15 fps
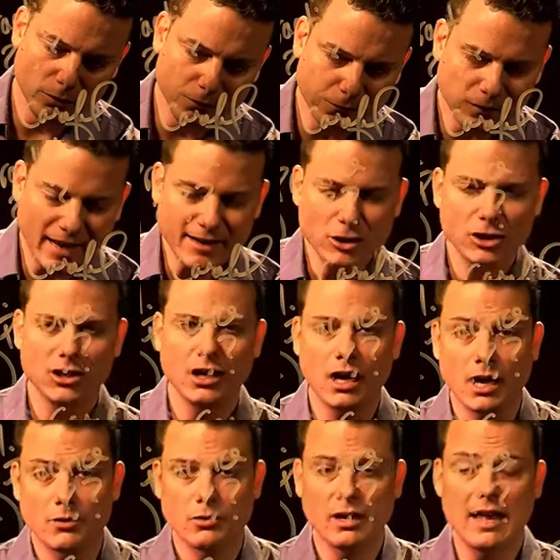reflection
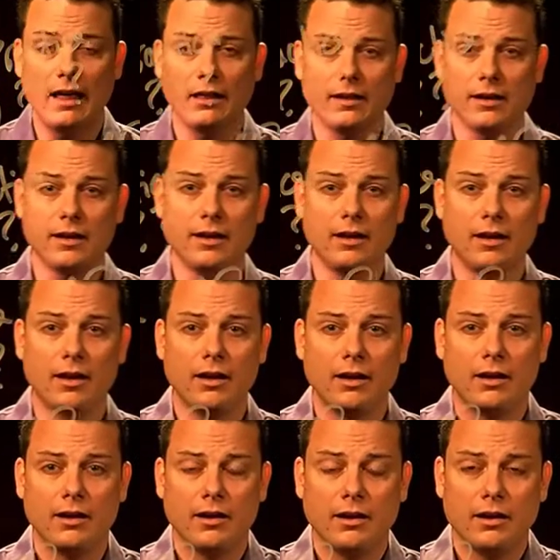on reality
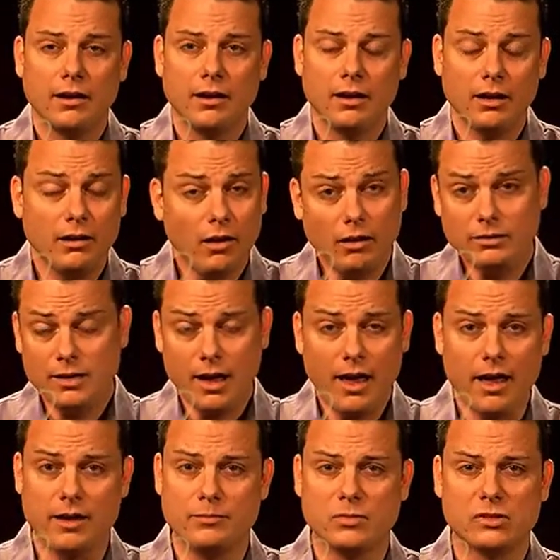at all
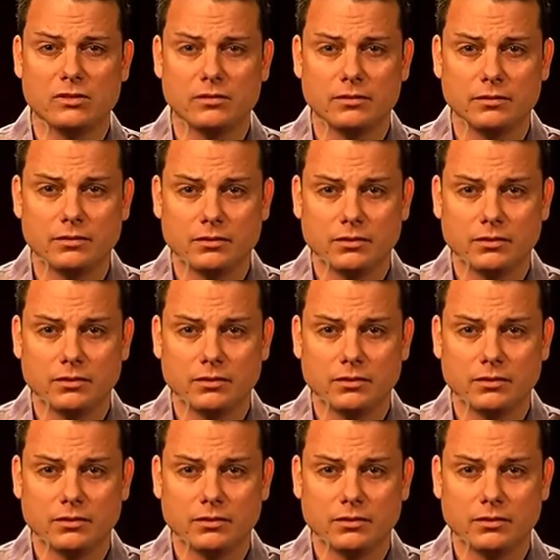times,